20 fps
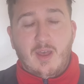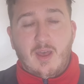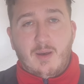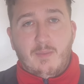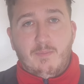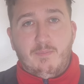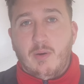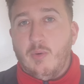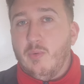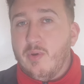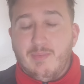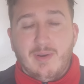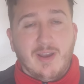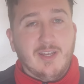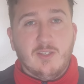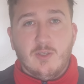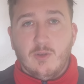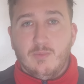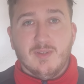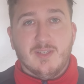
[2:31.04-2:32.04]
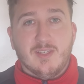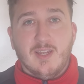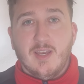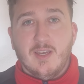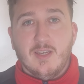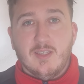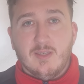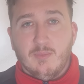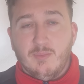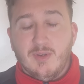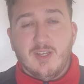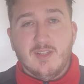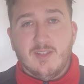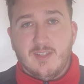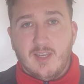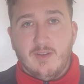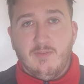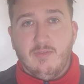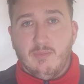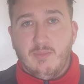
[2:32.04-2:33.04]
But we made 2 mistakes, and we can
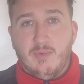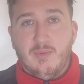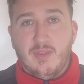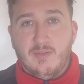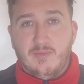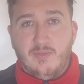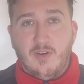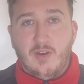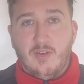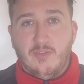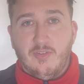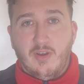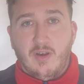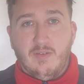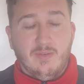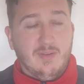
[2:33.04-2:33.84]
see from in the first half.